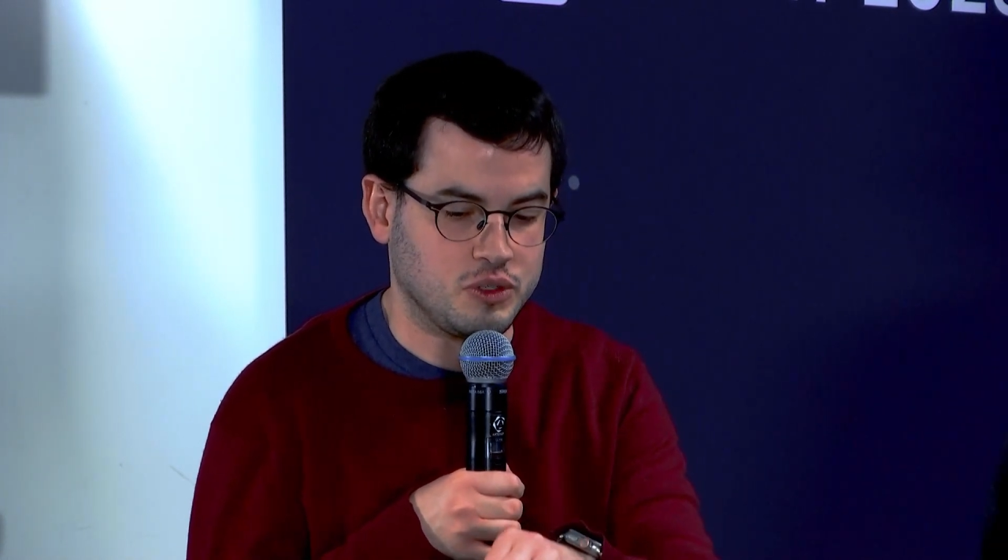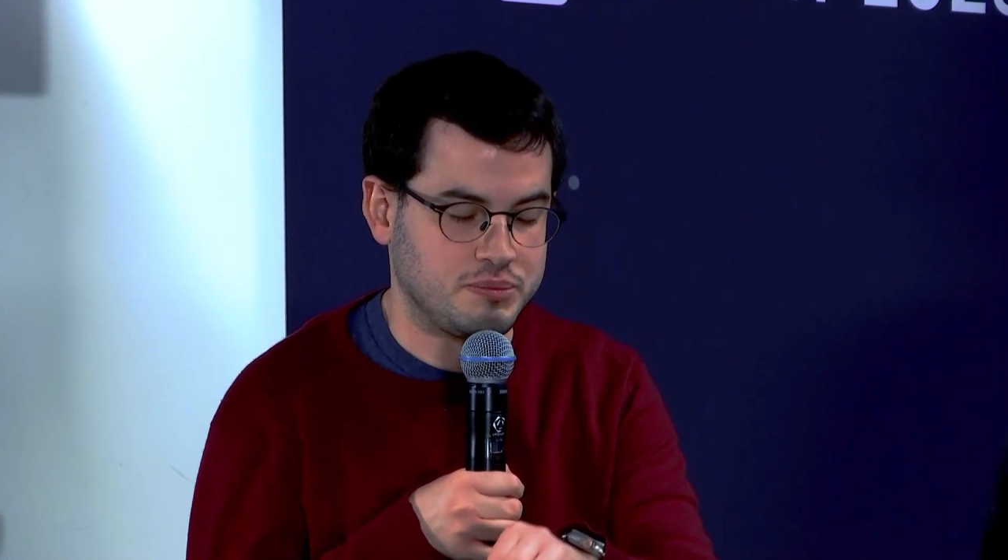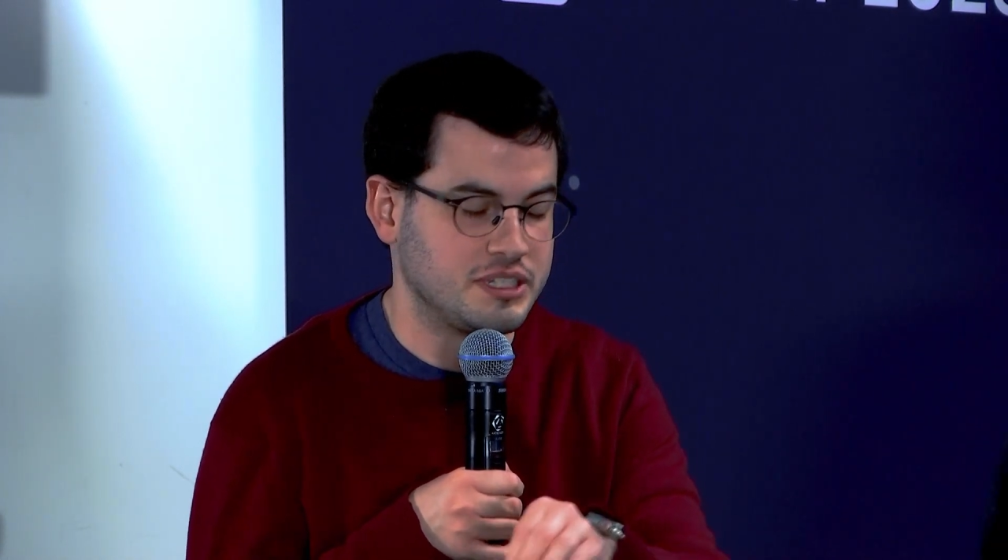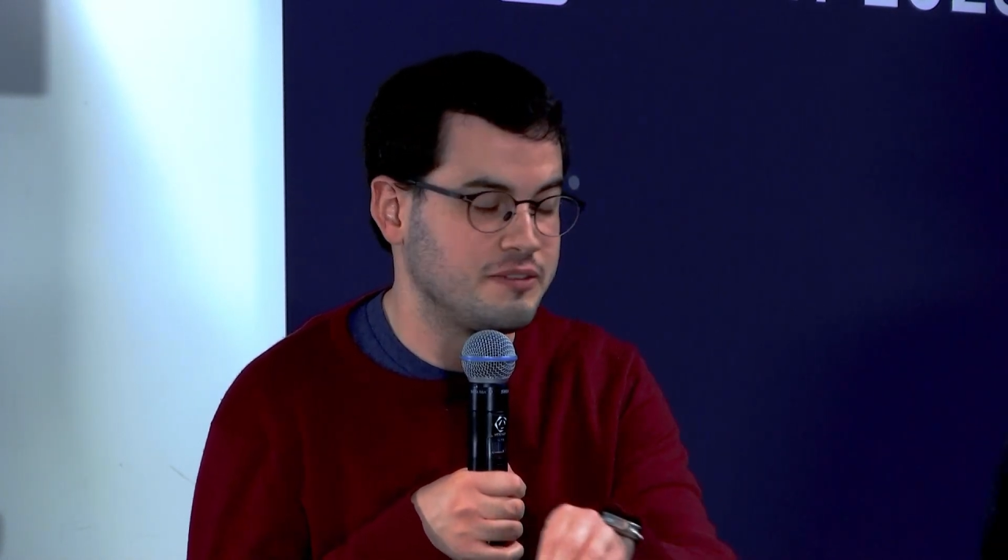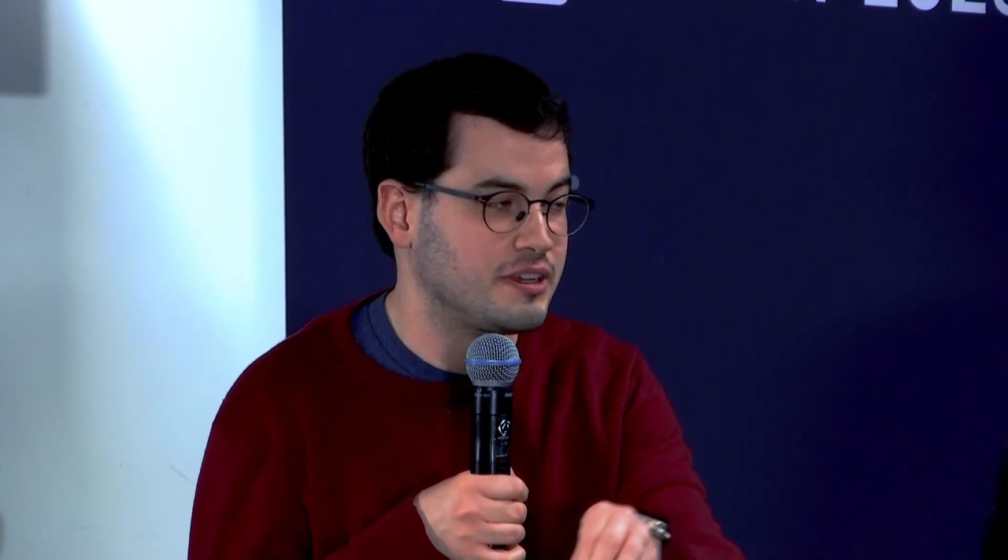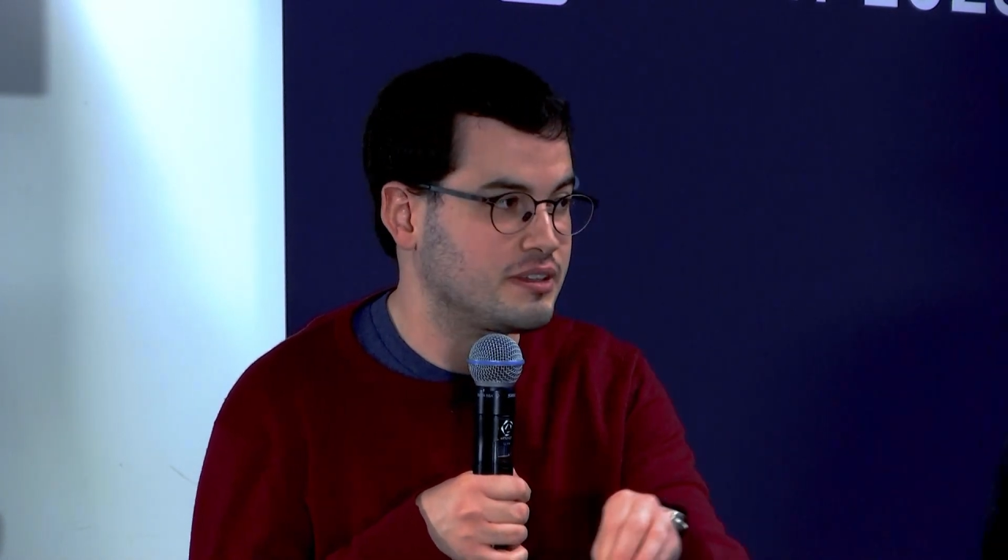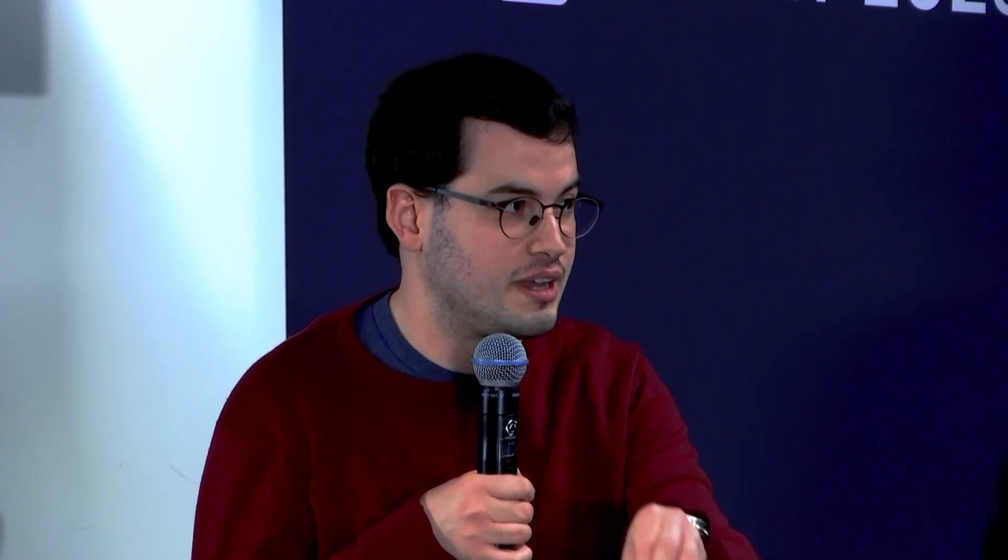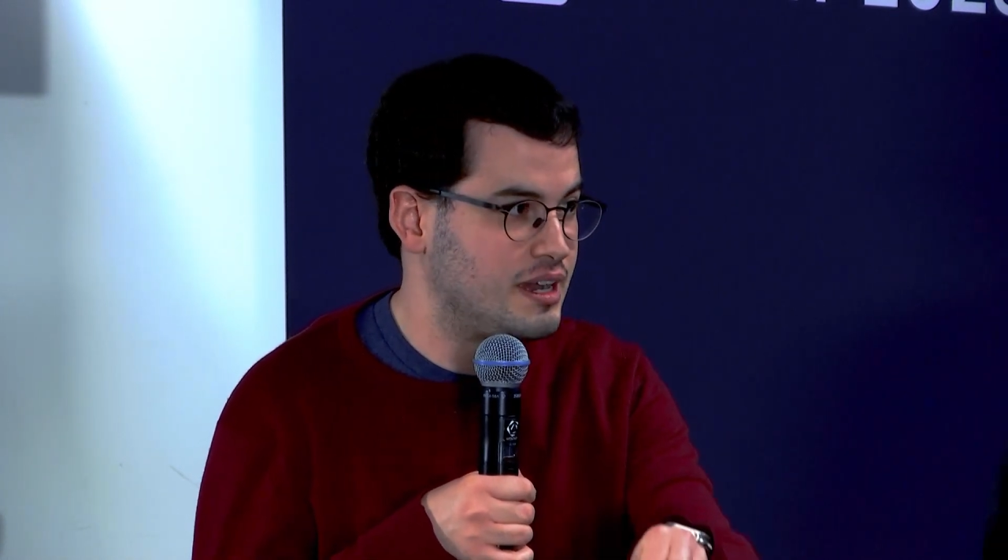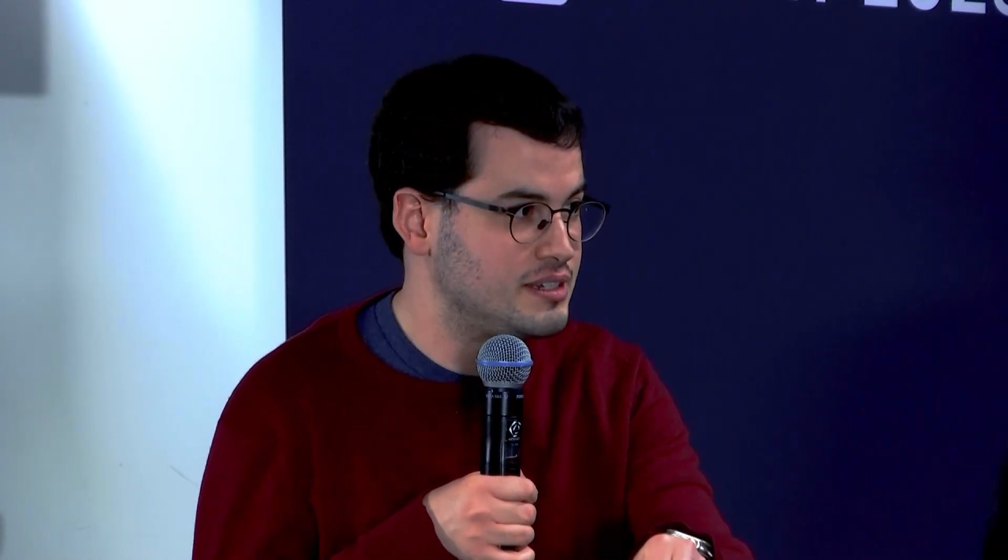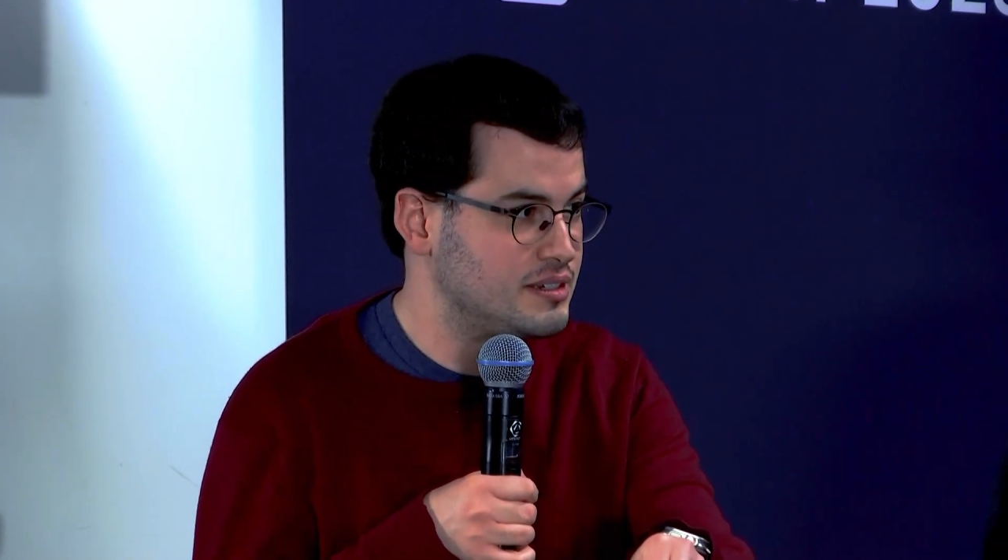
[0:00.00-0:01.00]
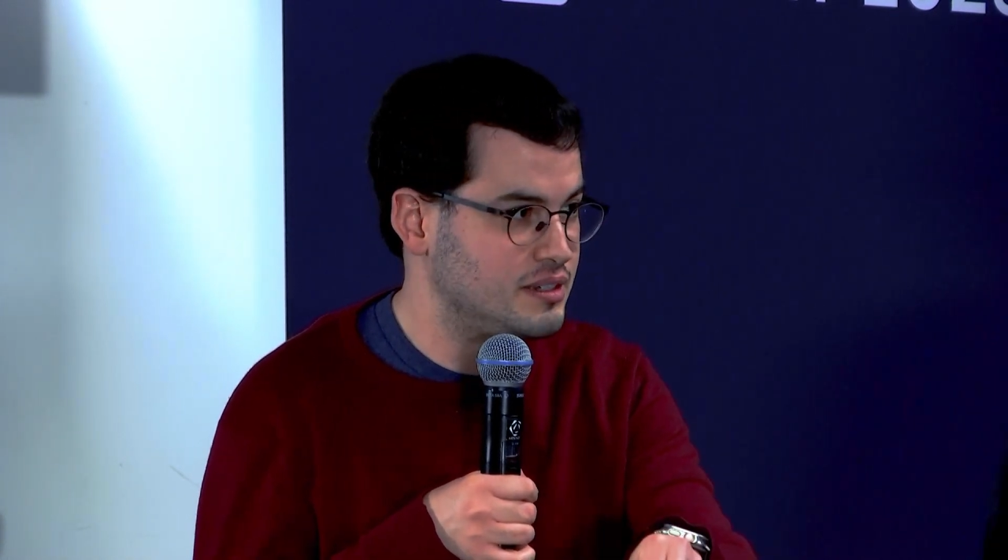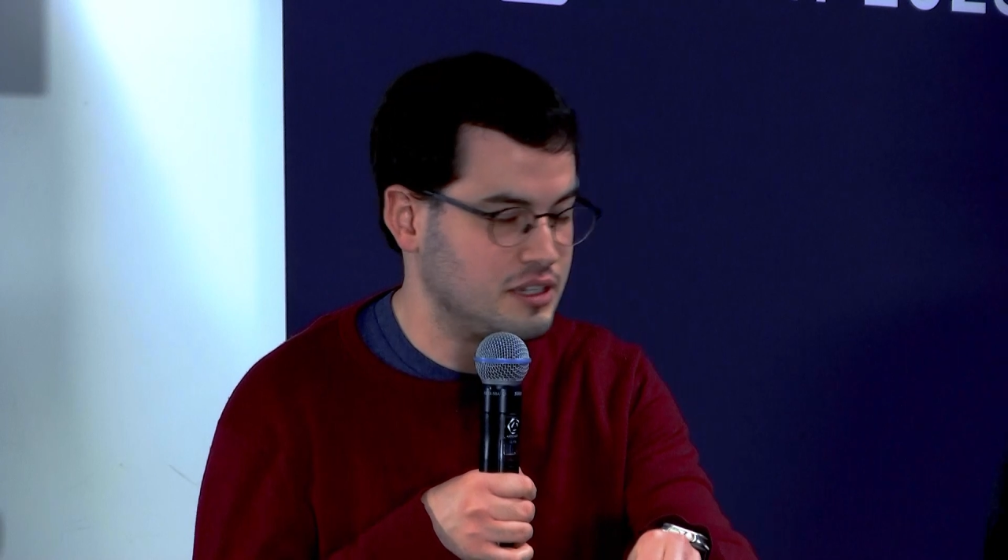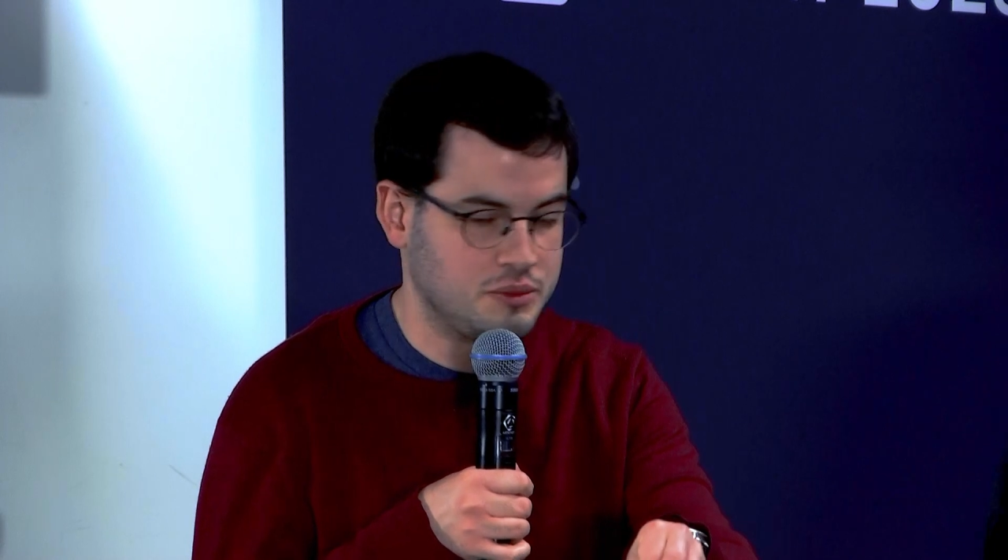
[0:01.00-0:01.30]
specific tasks,